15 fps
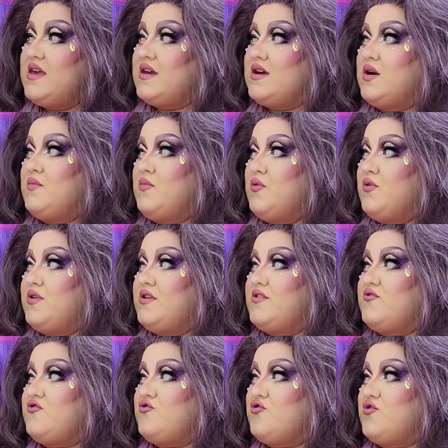
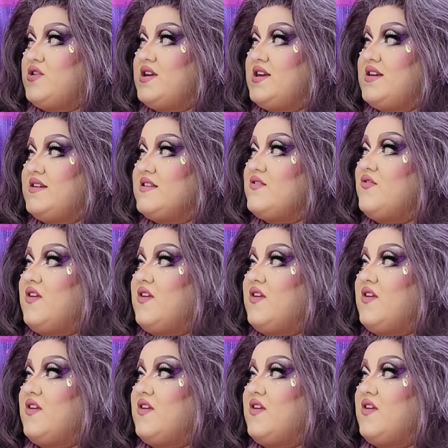Kimora's tree is